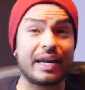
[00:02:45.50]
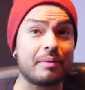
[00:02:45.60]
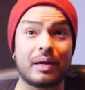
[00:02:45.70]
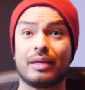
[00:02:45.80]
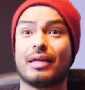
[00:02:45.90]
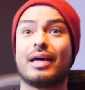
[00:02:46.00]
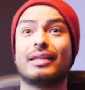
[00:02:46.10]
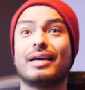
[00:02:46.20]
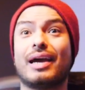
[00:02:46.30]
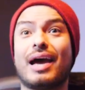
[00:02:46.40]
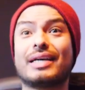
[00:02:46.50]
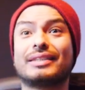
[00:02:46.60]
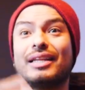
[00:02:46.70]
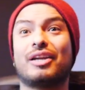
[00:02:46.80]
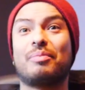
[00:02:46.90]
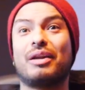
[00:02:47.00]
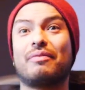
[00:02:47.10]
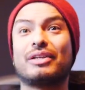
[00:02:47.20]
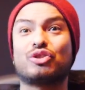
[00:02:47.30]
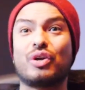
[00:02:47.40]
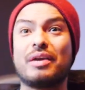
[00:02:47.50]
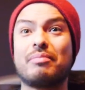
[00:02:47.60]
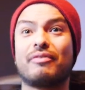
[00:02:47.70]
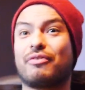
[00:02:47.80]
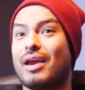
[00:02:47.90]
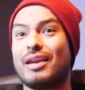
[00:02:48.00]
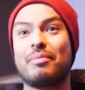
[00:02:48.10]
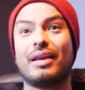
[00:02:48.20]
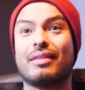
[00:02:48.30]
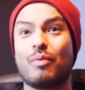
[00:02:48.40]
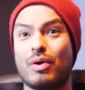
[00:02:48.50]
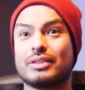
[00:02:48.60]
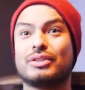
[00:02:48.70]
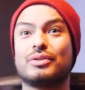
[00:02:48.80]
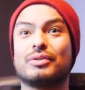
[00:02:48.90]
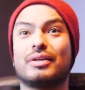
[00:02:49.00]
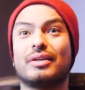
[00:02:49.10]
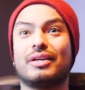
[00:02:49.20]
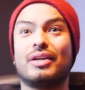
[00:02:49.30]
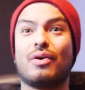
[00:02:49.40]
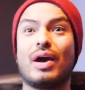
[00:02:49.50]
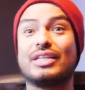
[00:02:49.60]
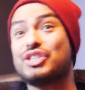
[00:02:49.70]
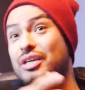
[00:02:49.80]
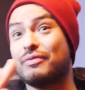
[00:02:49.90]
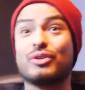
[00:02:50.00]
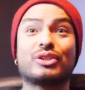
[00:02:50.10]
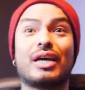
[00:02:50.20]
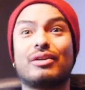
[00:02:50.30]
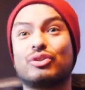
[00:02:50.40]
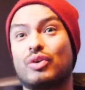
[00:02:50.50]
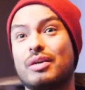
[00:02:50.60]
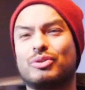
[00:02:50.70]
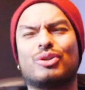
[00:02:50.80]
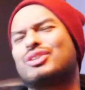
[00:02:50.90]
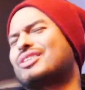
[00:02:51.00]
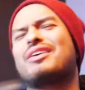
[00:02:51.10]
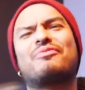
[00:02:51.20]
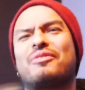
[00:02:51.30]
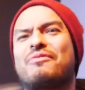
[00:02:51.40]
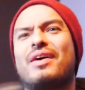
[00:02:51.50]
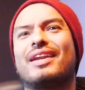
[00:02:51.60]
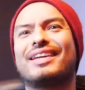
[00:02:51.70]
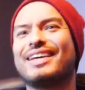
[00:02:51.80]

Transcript: anybody that has a little bit of a dream and for anybody that wants to, you know, achieve those kind of dreams or just come for fun.